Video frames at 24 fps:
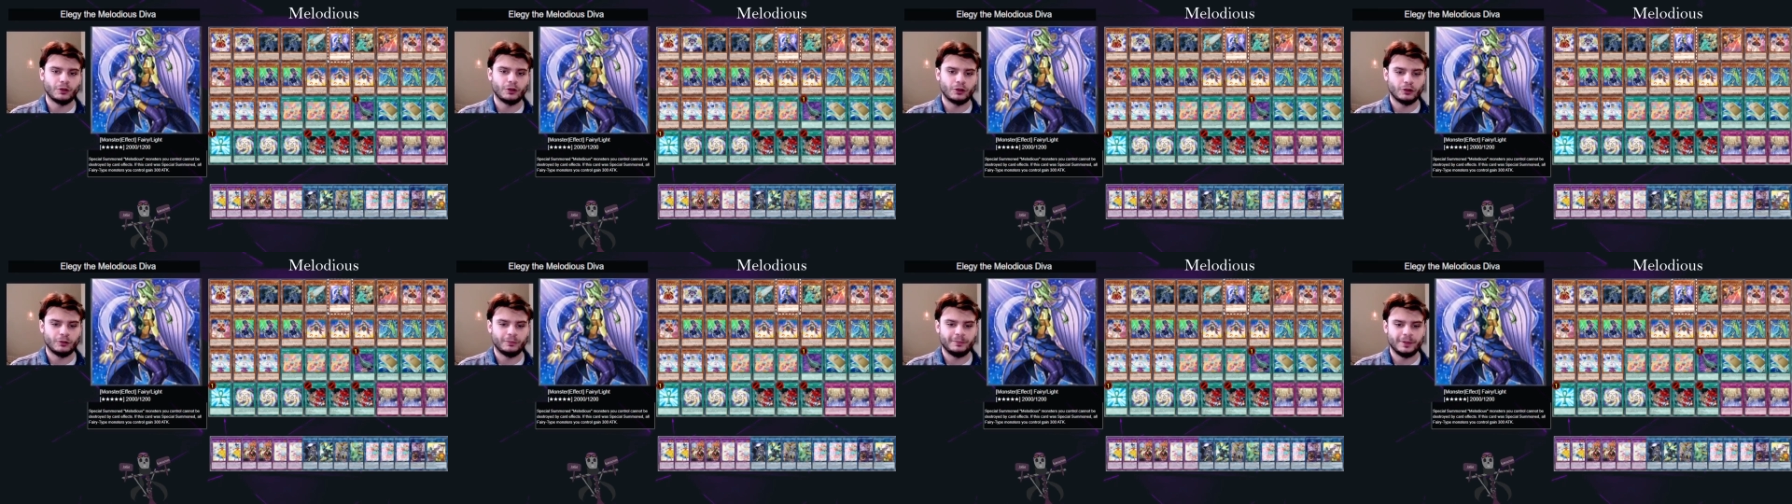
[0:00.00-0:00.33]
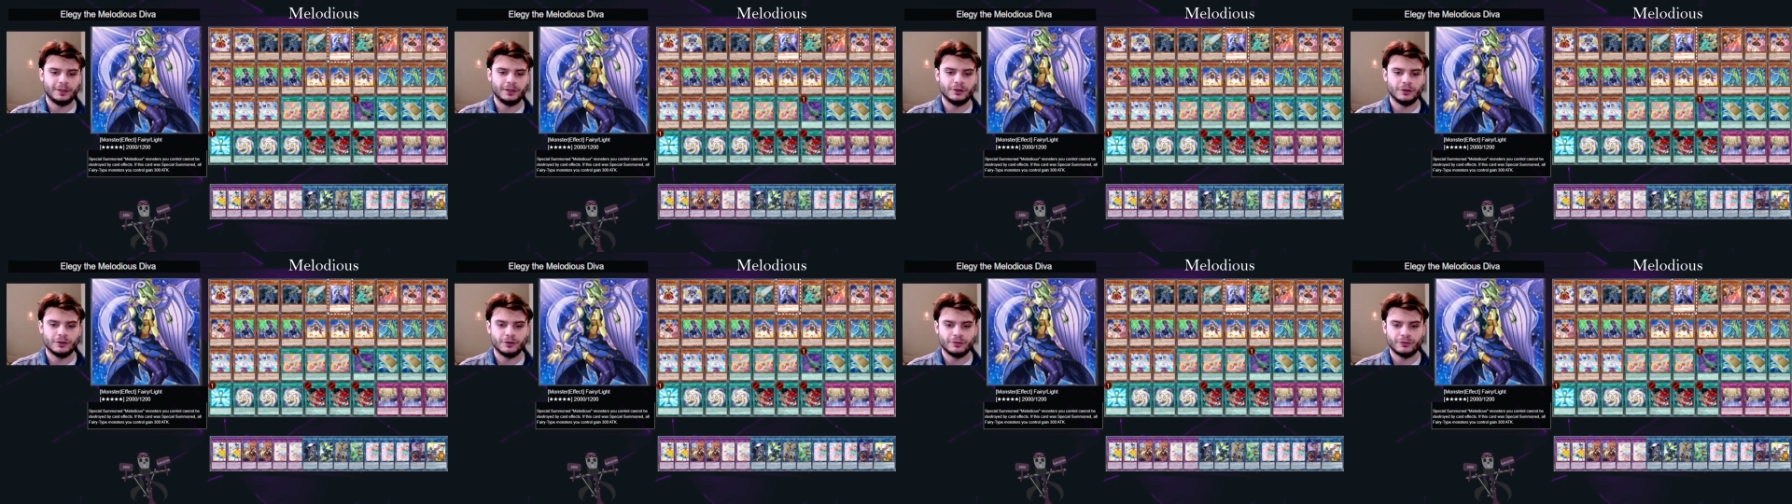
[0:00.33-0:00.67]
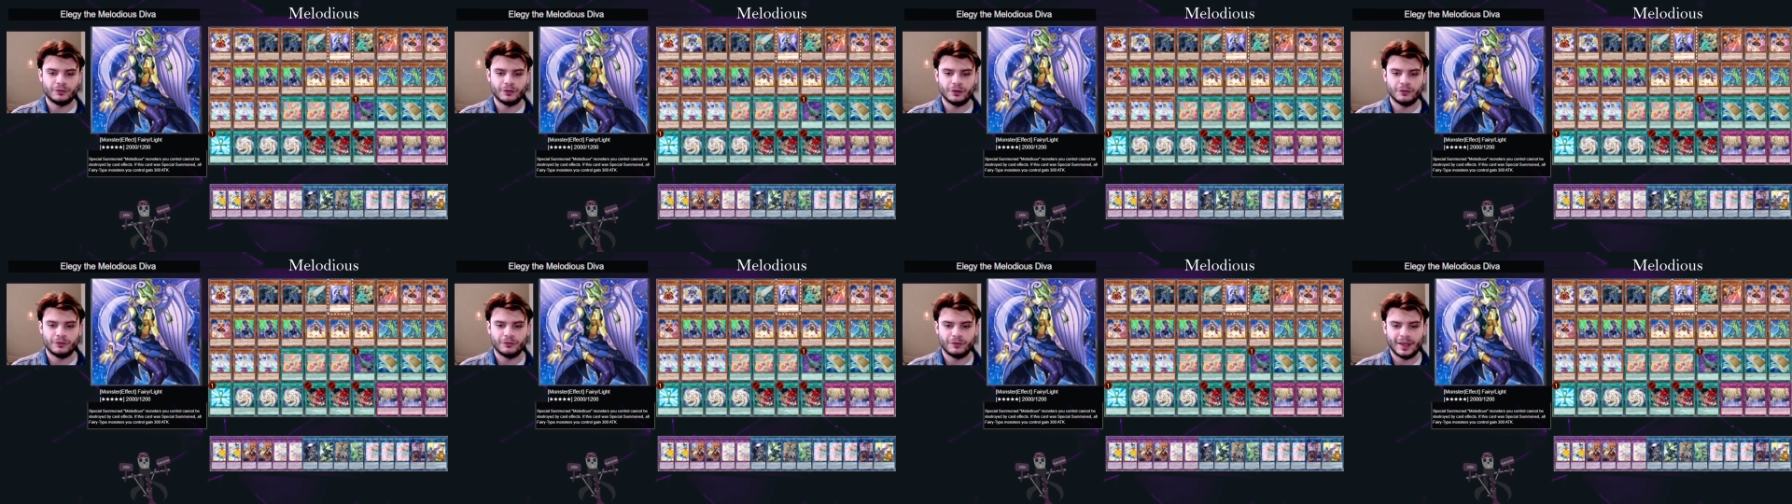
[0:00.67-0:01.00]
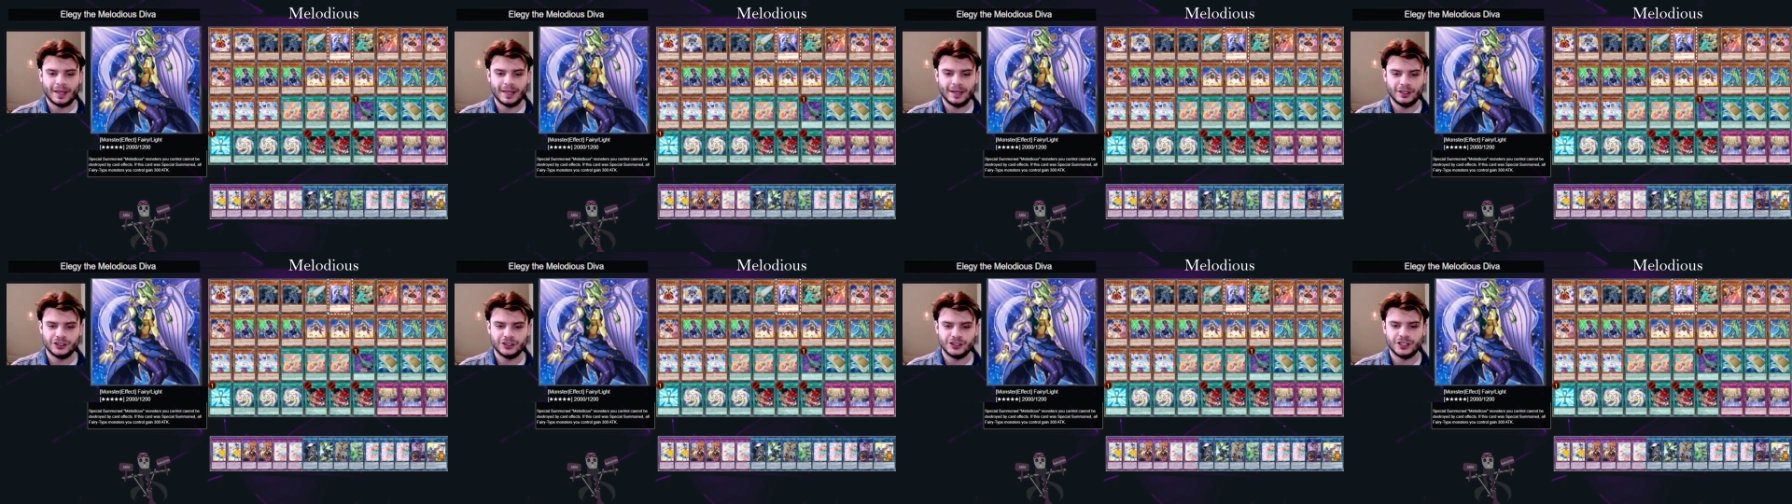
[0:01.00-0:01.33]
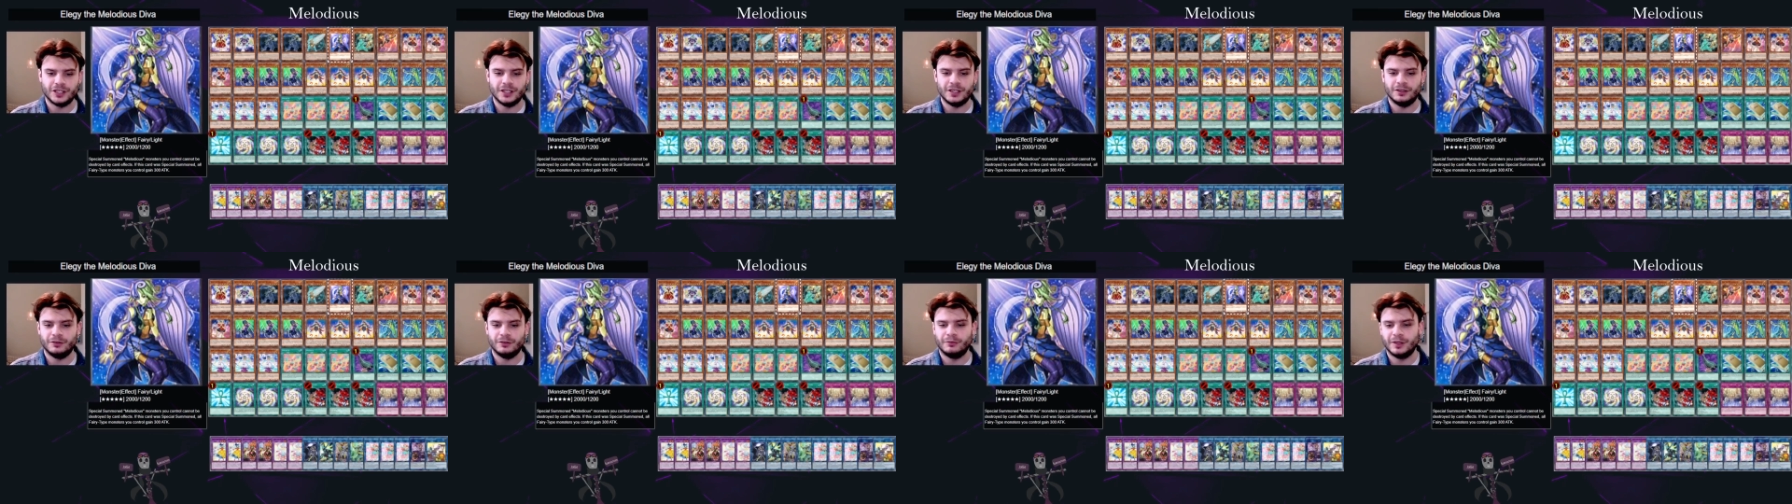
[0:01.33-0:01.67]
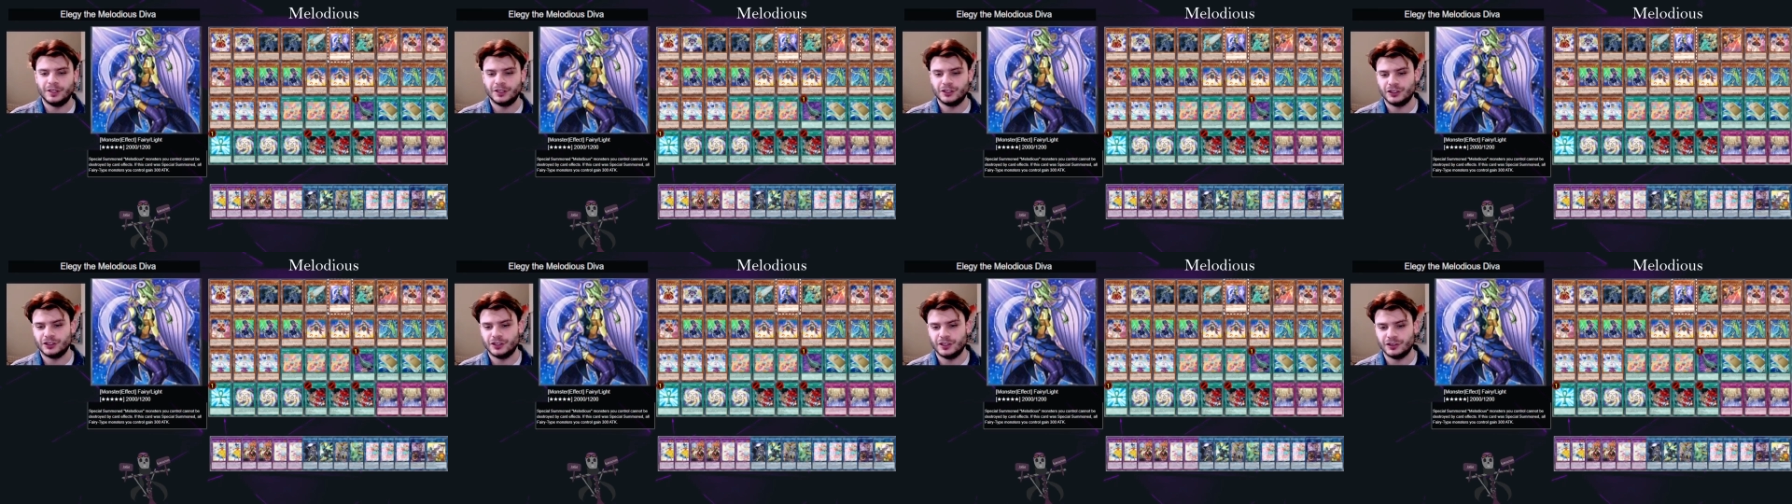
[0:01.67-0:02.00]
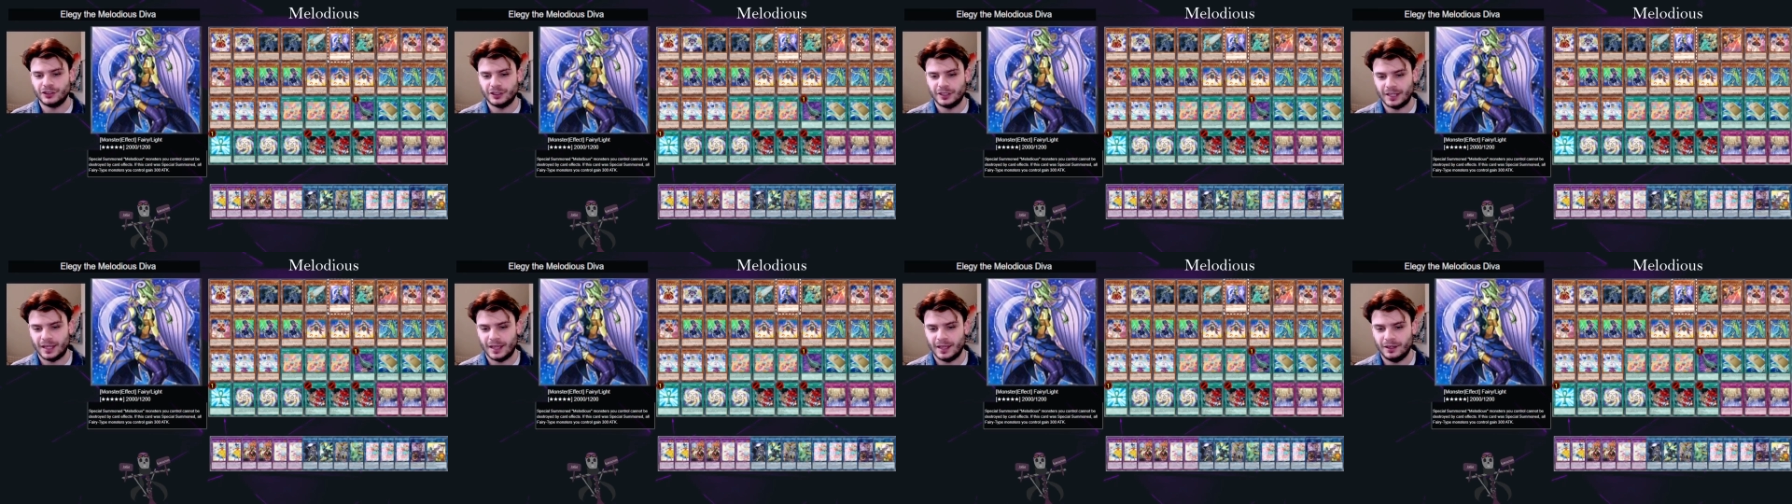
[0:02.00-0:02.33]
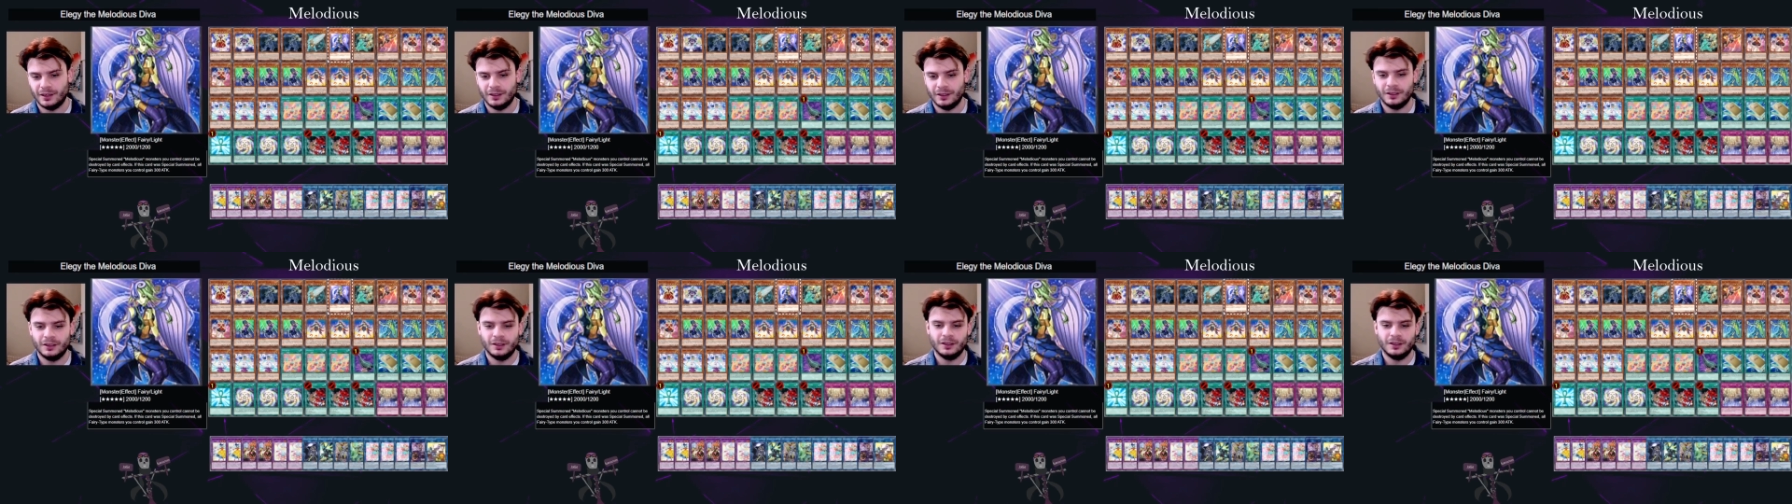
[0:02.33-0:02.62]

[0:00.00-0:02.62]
copy of Elegy, which is, again,